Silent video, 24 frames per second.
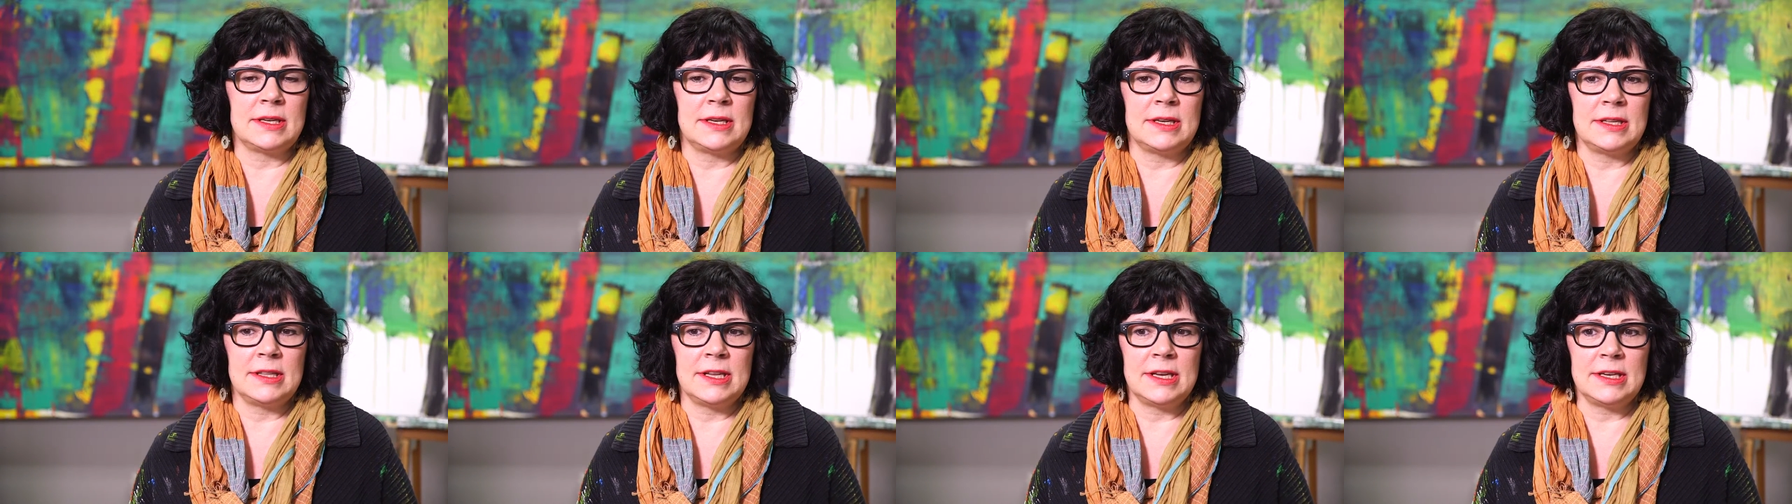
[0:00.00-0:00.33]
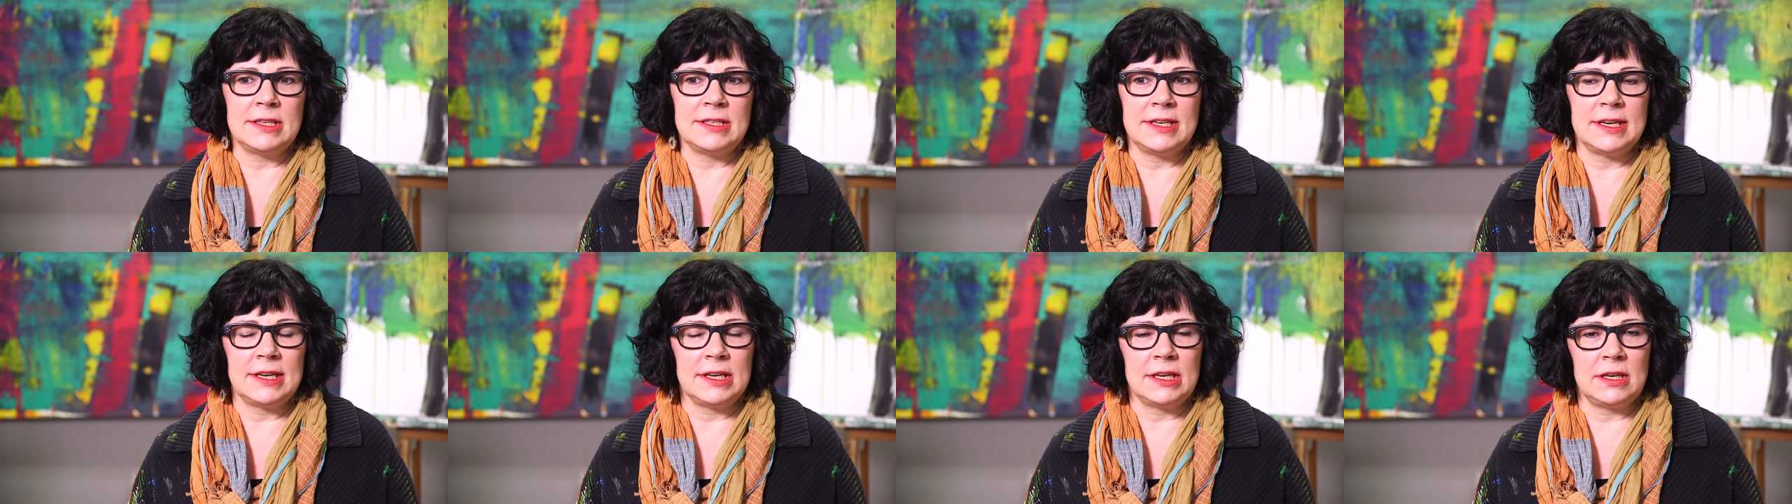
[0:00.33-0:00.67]
and
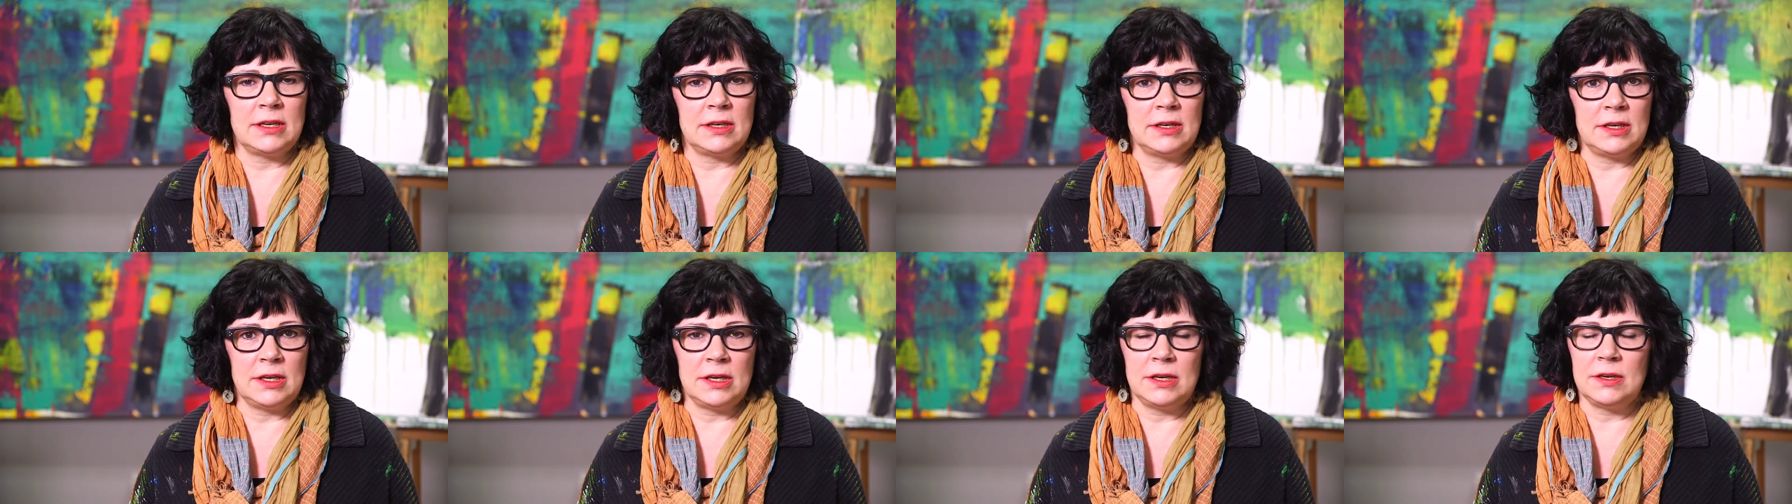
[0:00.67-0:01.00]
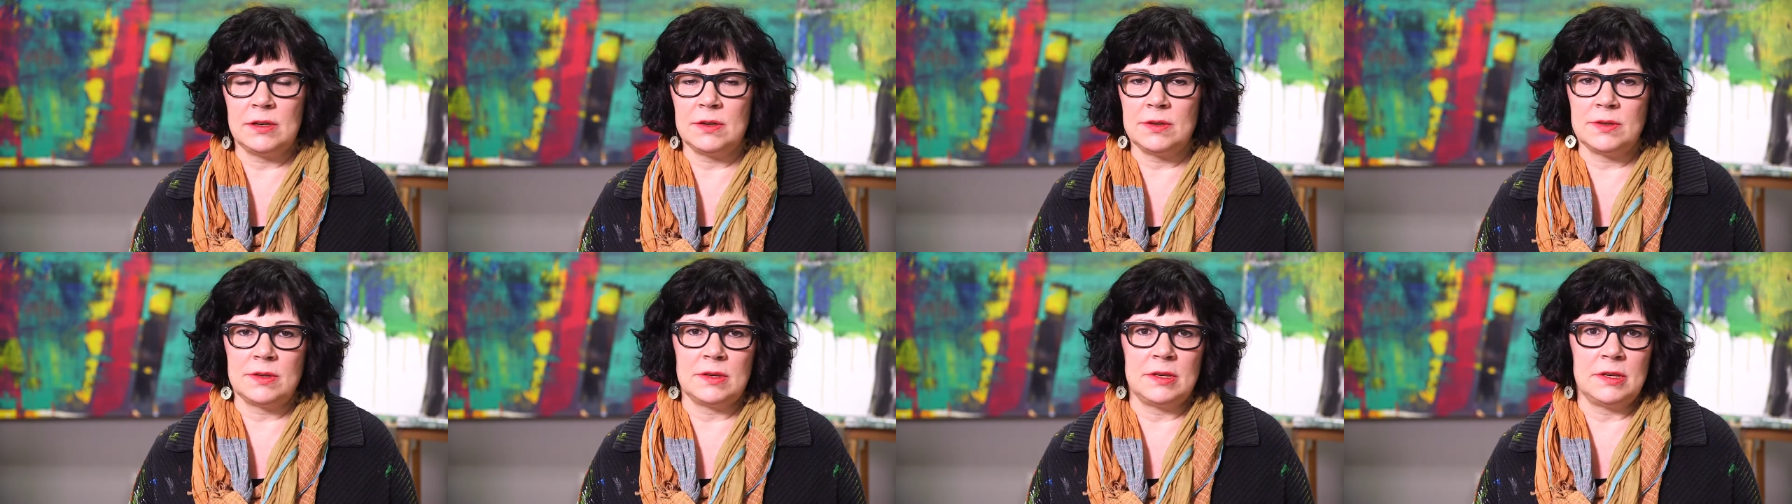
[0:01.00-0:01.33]
they take
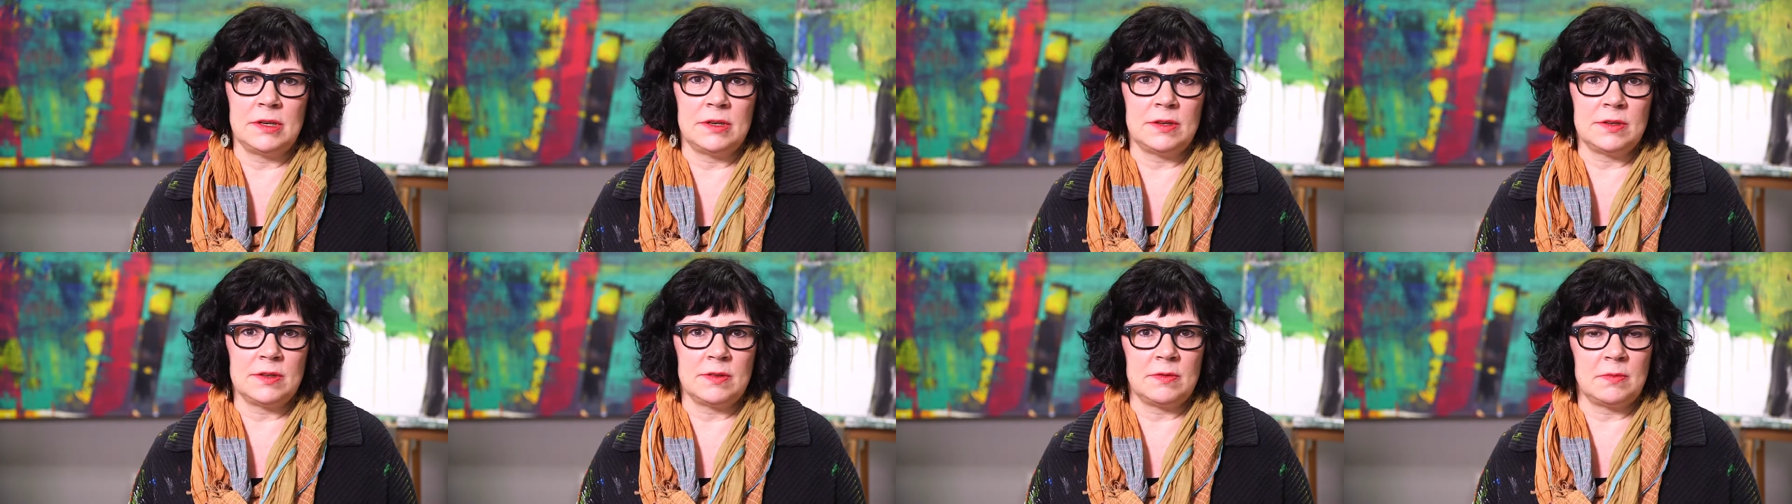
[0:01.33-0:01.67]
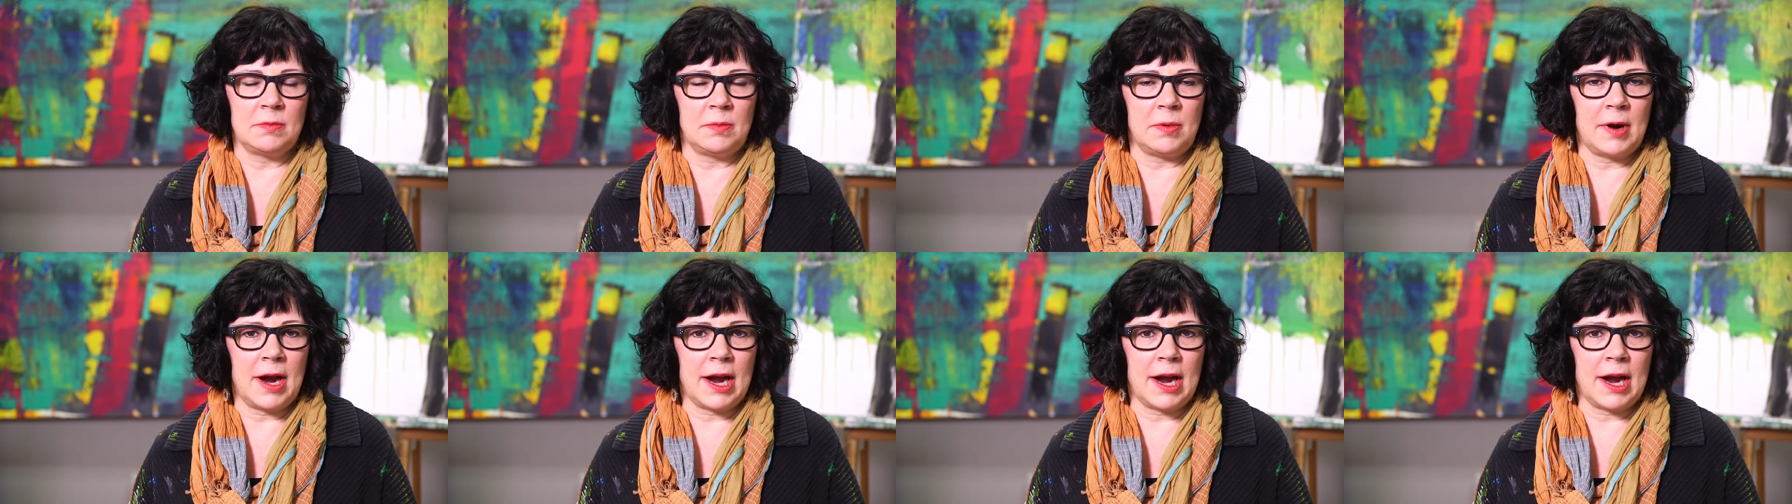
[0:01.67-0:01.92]
years and years of